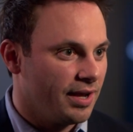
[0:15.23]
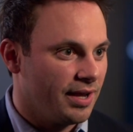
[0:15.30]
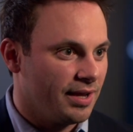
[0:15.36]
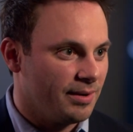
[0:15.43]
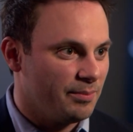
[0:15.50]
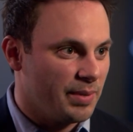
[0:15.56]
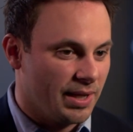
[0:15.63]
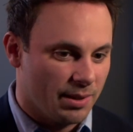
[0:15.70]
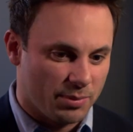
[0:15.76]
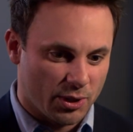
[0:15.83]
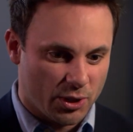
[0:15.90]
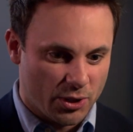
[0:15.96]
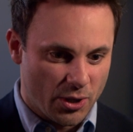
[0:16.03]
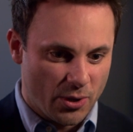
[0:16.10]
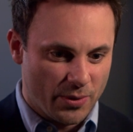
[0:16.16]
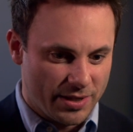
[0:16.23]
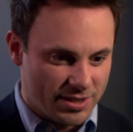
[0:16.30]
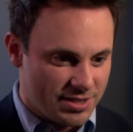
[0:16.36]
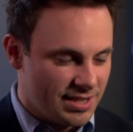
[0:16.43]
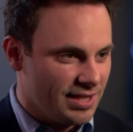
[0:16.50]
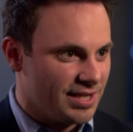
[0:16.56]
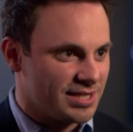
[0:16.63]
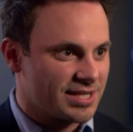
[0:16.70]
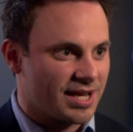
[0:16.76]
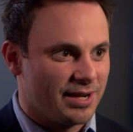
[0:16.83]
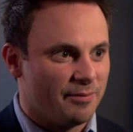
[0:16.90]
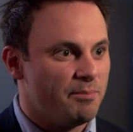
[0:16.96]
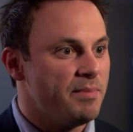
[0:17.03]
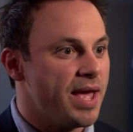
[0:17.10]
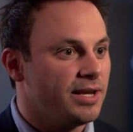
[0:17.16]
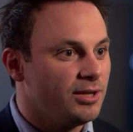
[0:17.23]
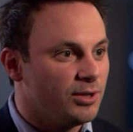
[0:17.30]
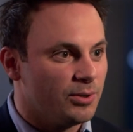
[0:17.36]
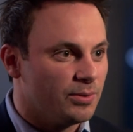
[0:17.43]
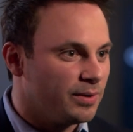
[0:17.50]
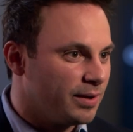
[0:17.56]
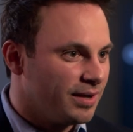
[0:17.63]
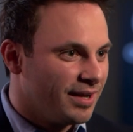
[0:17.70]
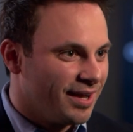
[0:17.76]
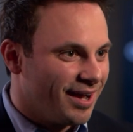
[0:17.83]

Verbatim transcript: And being able to go and see this kind of menu